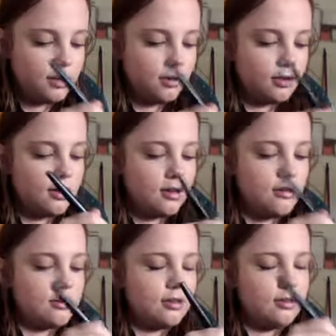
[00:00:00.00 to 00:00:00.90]
it on
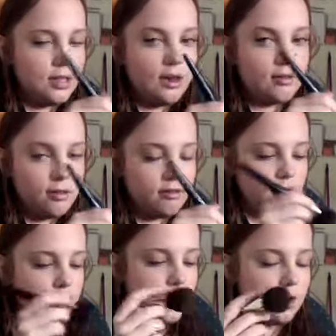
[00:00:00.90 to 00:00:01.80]
the excess
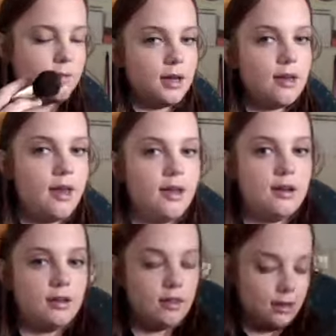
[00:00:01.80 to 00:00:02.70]
on the back of my hand,
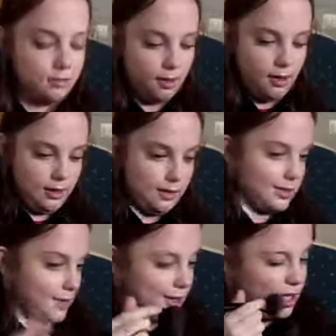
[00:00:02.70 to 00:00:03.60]
and then applying it
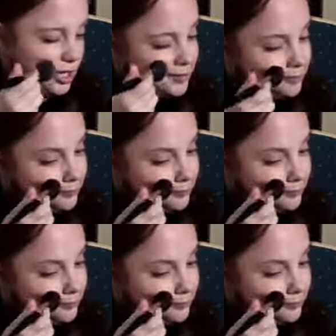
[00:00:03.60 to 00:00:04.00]
to my cheek.